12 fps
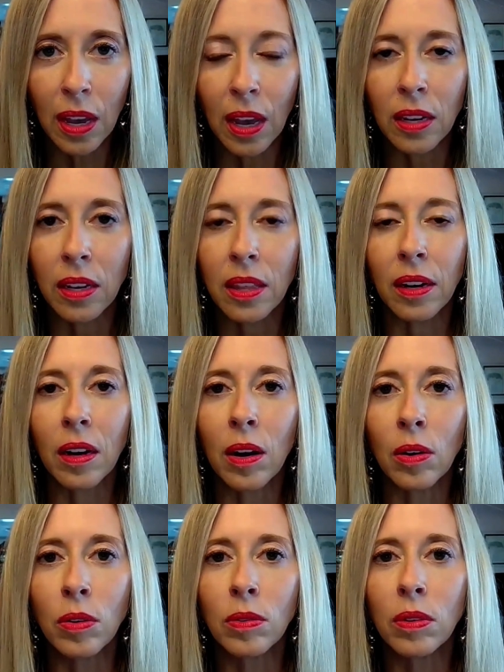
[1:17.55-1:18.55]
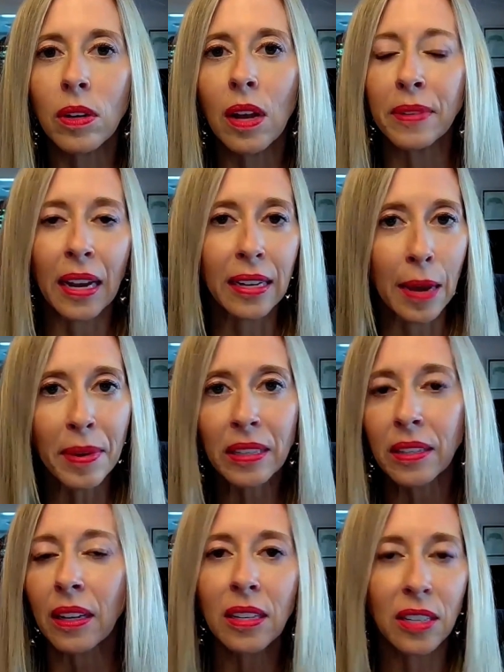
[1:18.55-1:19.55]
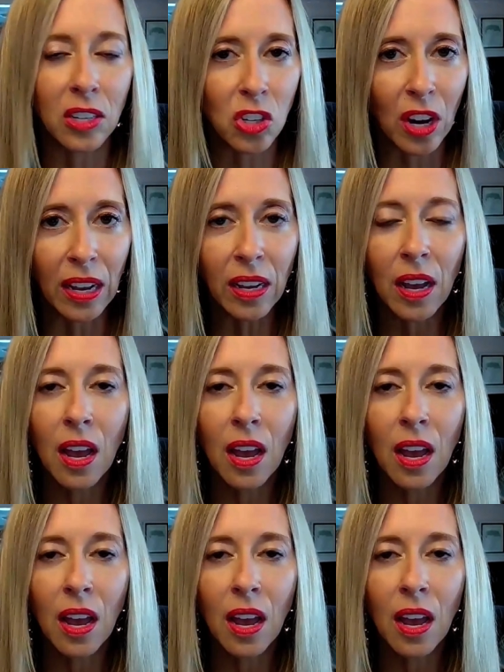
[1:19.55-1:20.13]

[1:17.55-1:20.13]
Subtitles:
and their own dynamics and conditioning.